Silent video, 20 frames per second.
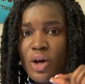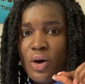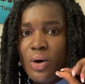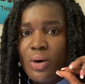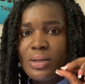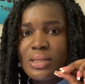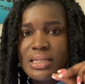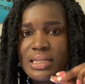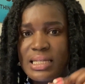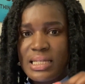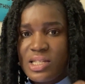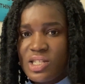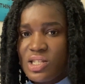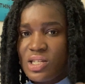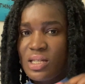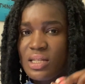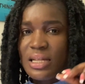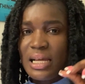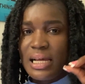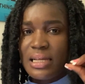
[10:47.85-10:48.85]
or
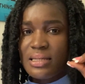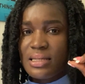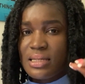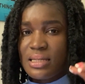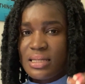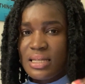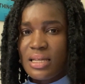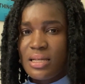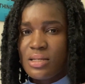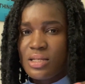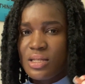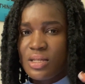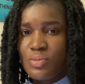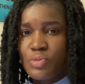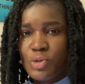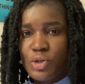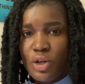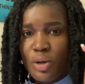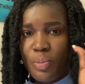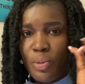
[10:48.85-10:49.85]
teaching
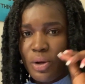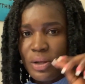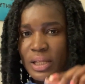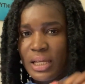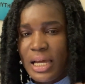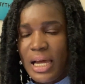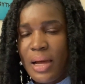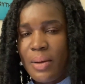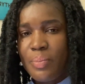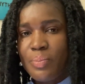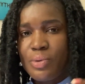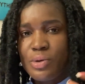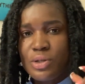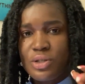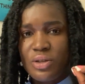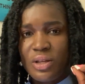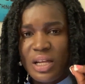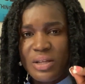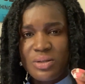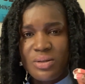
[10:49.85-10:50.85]
assistantship job on
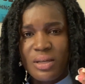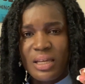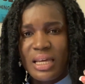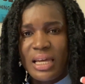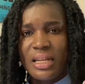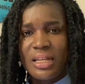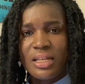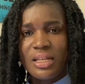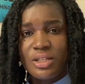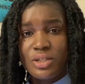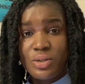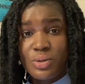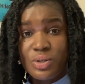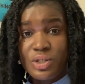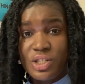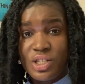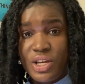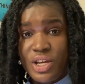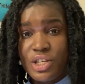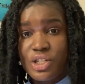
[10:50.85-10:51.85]
campus in order to get little
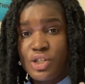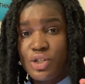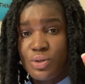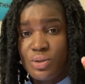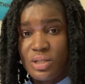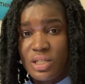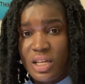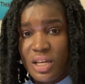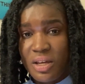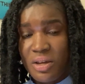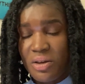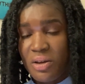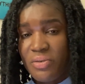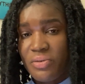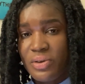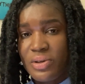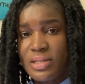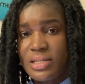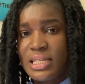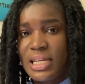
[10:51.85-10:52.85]
change to take care
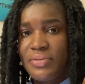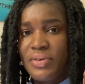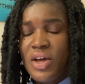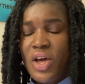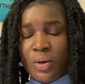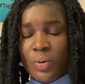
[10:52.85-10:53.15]
of yourself.